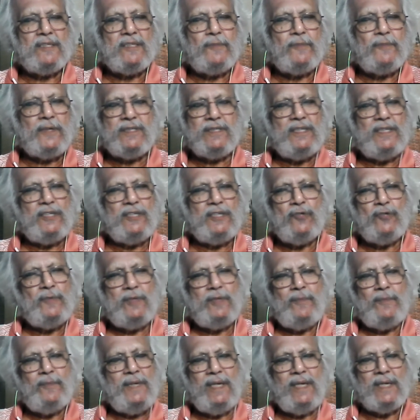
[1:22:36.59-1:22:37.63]

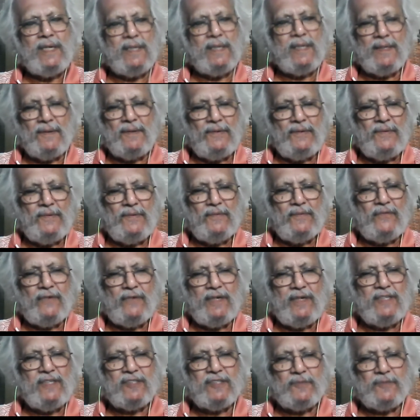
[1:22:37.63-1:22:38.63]
human being, you know, very